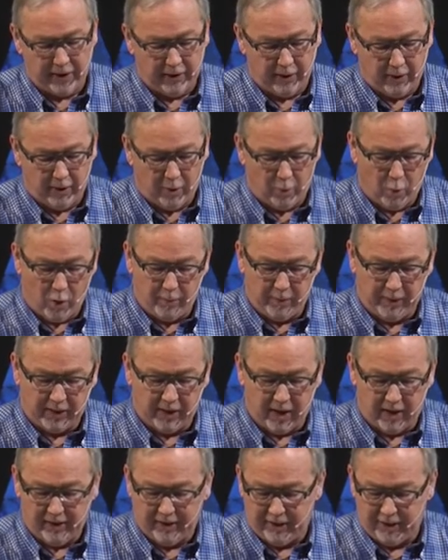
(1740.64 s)
a, a, woman
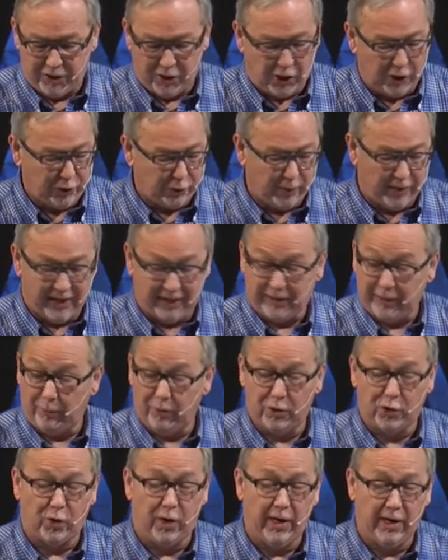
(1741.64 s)
caught in adultery that they
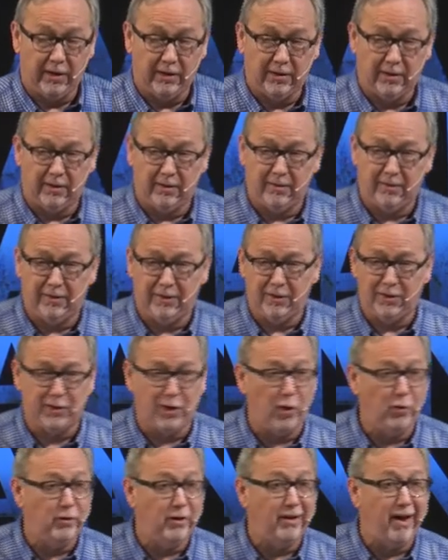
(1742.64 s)
were trying to, to
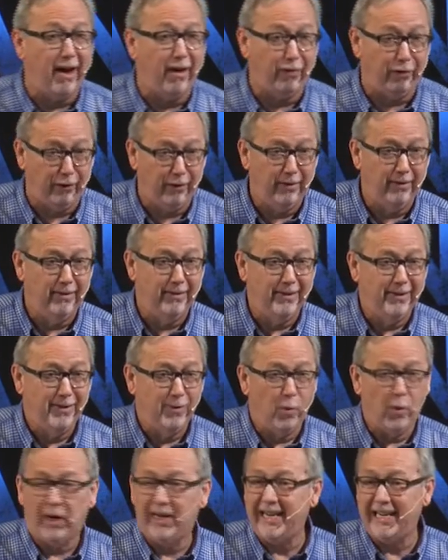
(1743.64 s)
stone to death.
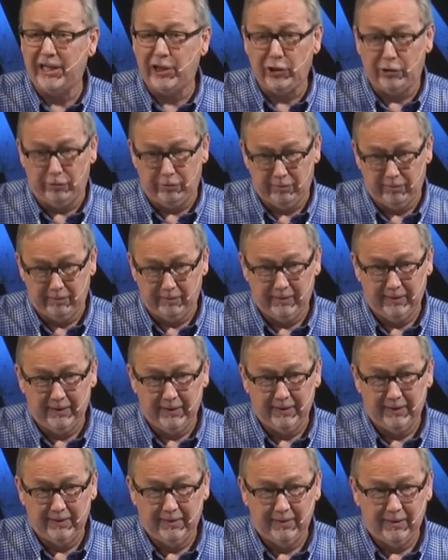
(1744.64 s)
What'd he do?
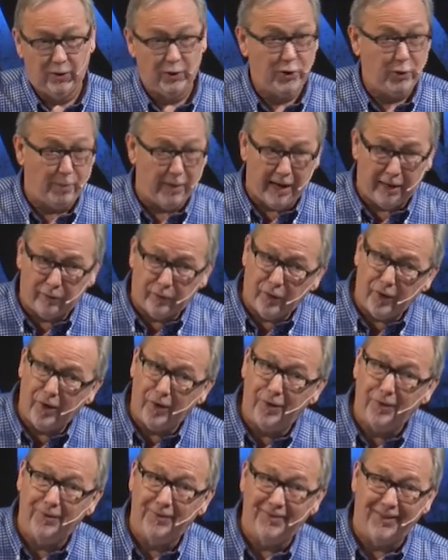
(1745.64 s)
Oh, too bad for
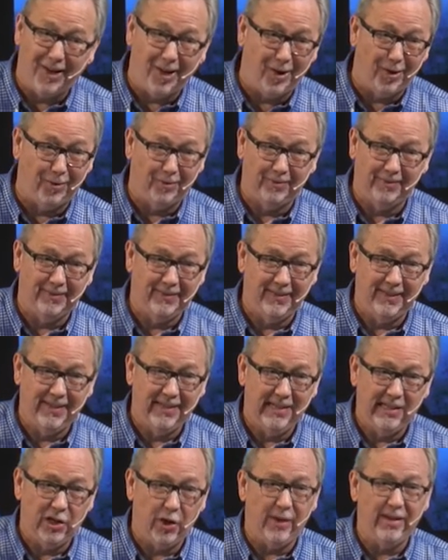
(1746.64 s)
you? No.
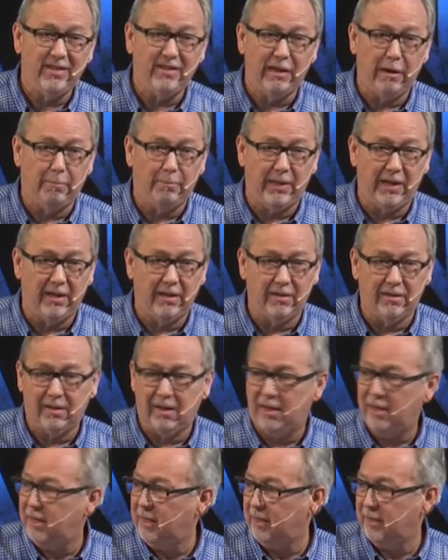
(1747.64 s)
No, he stepped in and
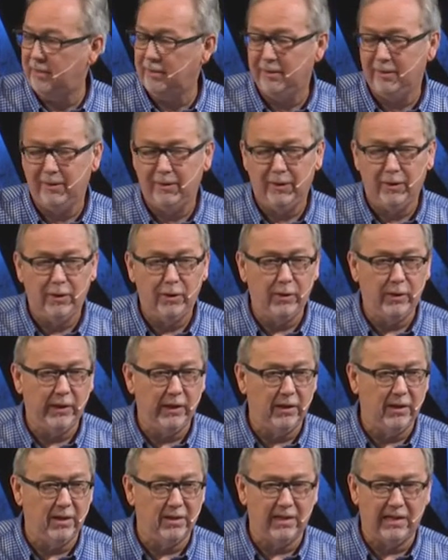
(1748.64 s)
said, uh, Who
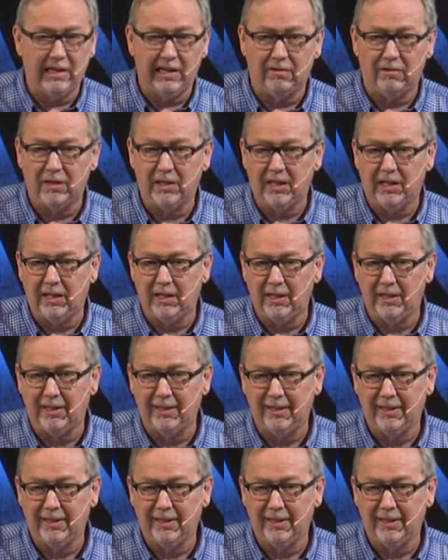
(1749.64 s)
here doesn't have sin?